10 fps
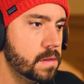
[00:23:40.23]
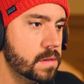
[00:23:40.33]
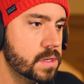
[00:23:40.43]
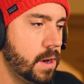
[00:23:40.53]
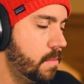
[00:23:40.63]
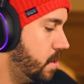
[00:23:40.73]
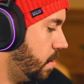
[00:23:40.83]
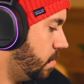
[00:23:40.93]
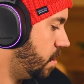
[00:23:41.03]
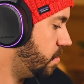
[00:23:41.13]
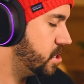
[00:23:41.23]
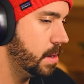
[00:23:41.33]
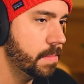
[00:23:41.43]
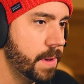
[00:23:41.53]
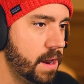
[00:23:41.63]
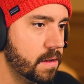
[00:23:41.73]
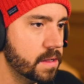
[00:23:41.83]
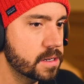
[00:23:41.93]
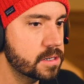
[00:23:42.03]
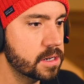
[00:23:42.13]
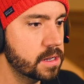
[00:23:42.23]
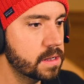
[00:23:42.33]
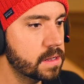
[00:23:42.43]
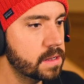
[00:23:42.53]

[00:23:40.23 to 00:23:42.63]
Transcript: So I wonder how much they bet on this shit.